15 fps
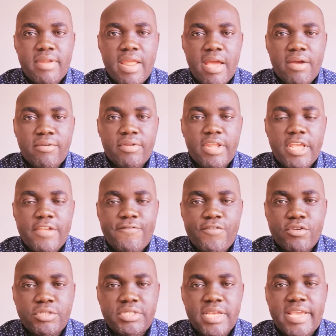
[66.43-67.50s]
Now, if
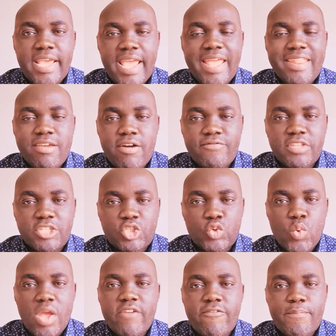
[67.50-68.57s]
you take any of the
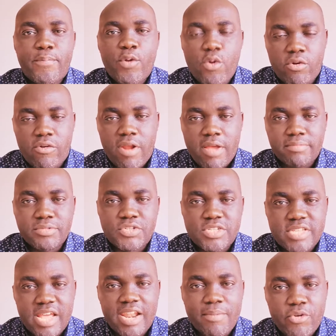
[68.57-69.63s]
12 programs
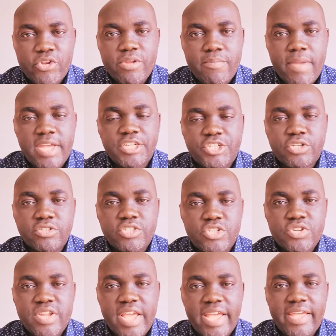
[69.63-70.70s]
that I'm going to mention
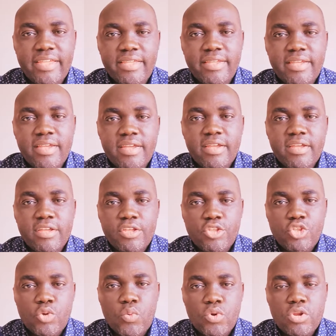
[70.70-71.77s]
today,
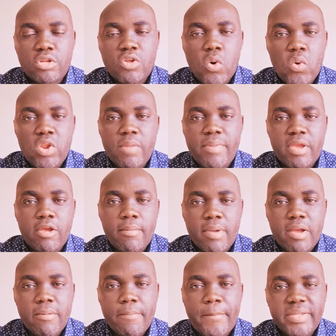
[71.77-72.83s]
you will not only become
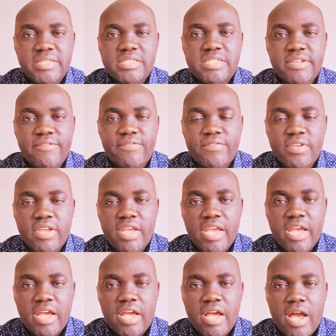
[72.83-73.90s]
competitive
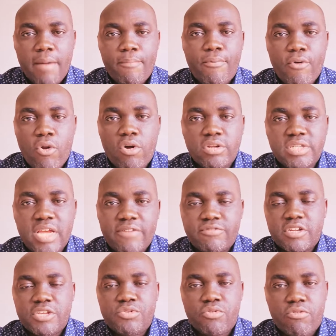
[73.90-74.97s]
abroad
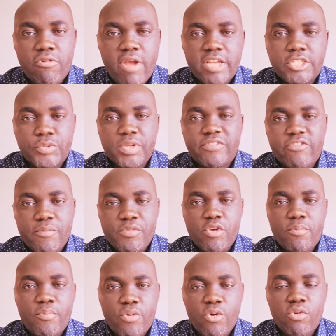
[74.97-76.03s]
after you graduate from your
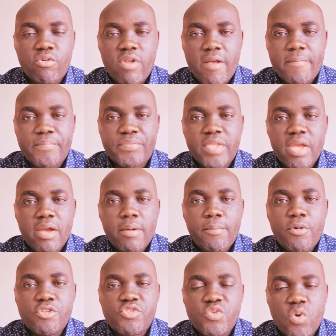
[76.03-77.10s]
program,
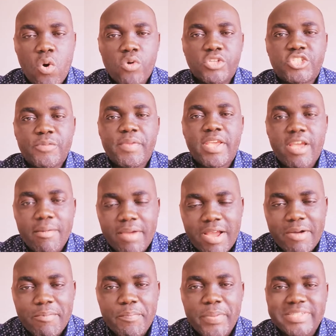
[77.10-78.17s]
but you also become
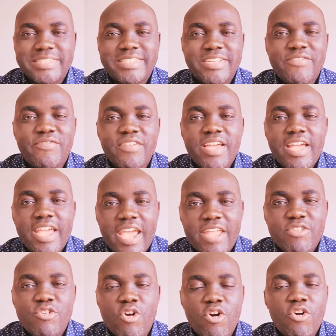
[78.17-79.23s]
competitive
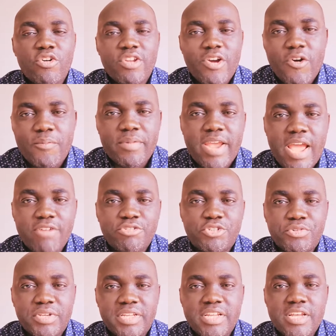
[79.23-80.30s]
in your own home
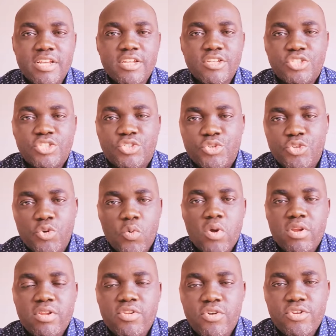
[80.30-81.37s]
country. Do you want
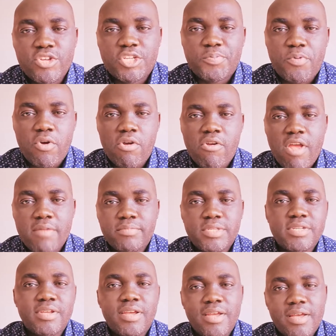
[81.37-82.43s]
to know those programs?